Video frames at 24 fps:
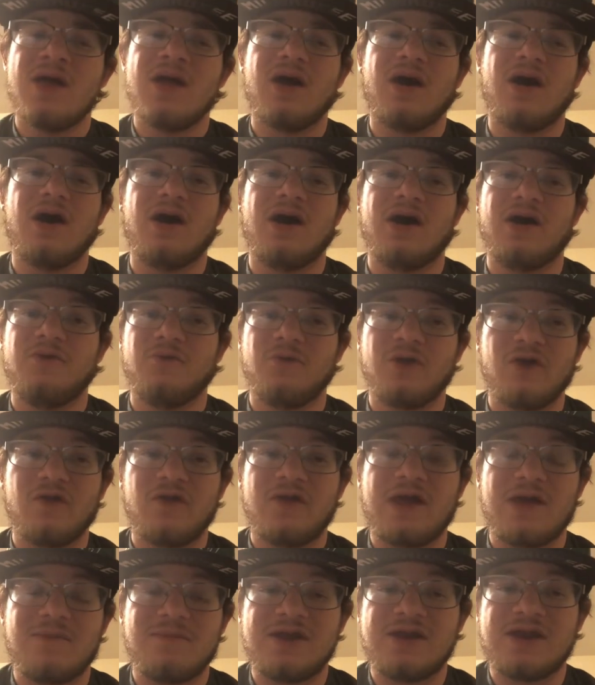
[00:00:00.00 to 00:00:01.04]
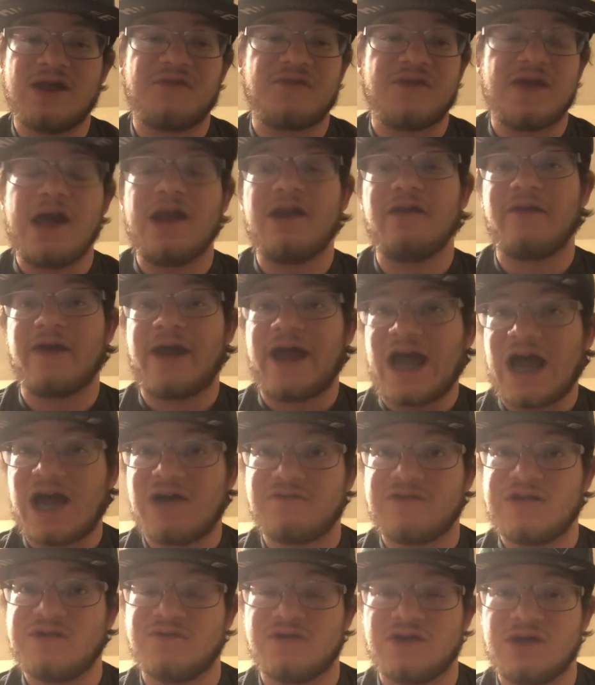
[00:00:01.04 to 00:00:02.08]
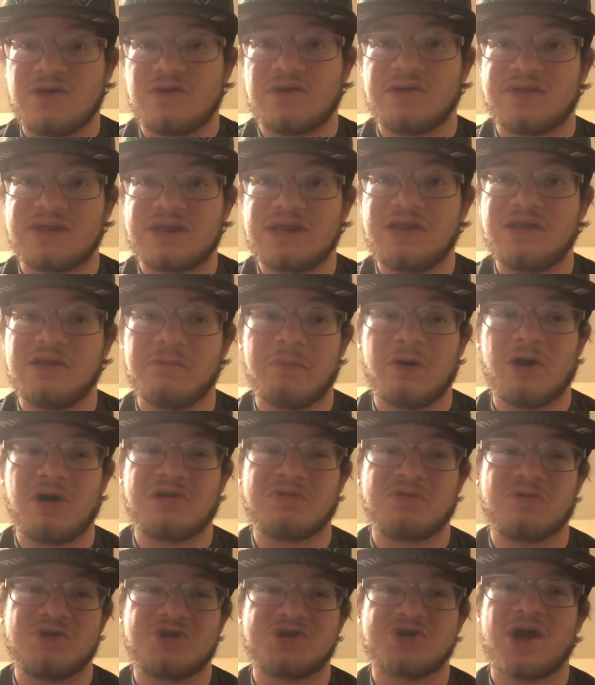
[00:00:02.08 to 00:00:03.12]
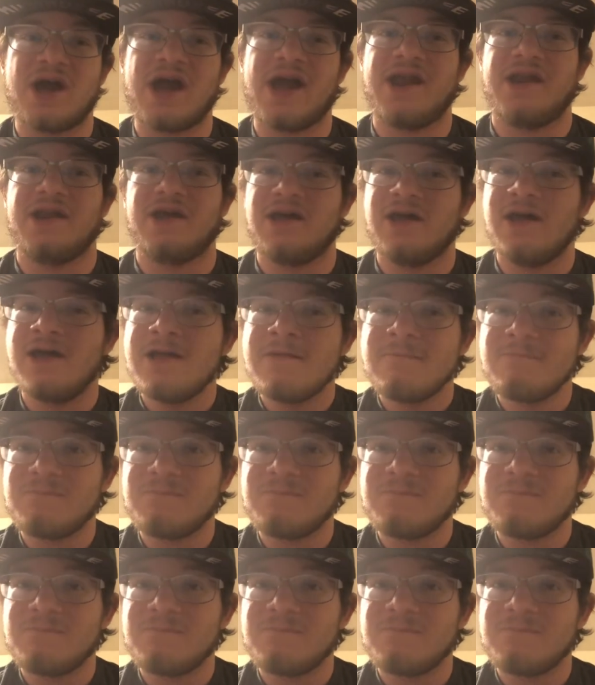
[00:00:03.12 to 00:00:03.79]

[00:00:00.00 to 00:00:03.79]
And really, at the end of the half even, you could see the Bucks were trying to,